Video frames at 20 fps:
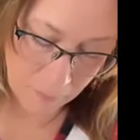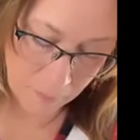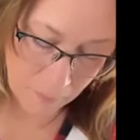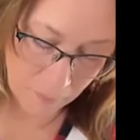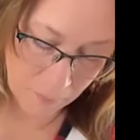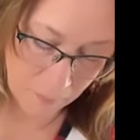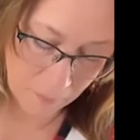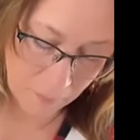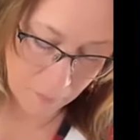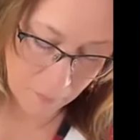
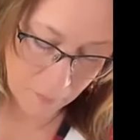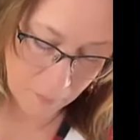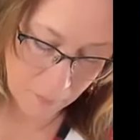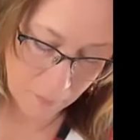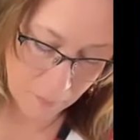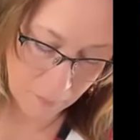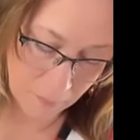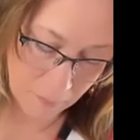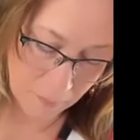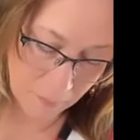
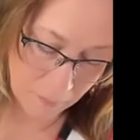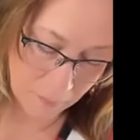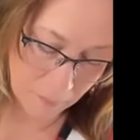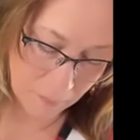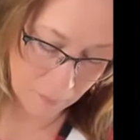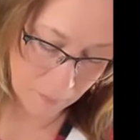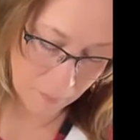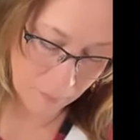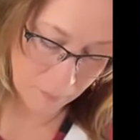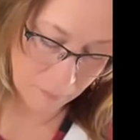
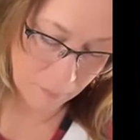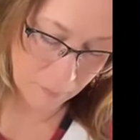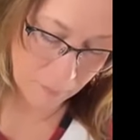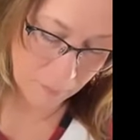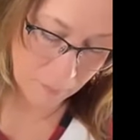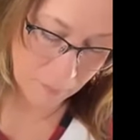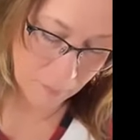Nobody speaks.